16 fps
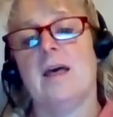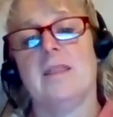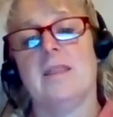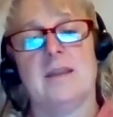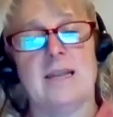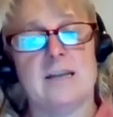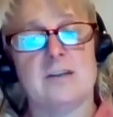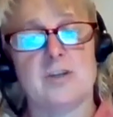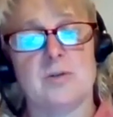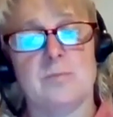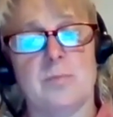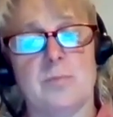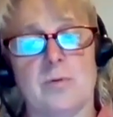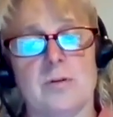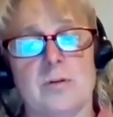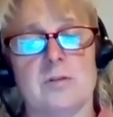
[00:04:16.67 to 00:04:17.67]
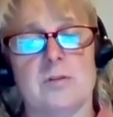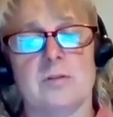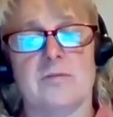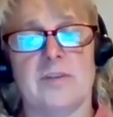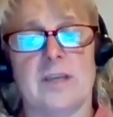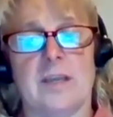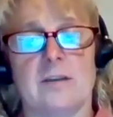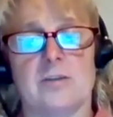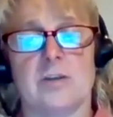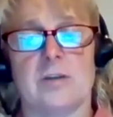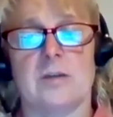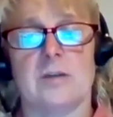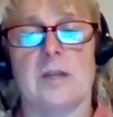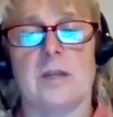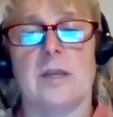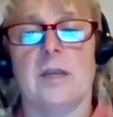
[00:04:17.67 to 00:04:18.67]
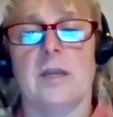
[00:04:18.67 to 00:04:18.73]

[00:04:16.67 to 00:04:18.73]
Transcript: the national board certification.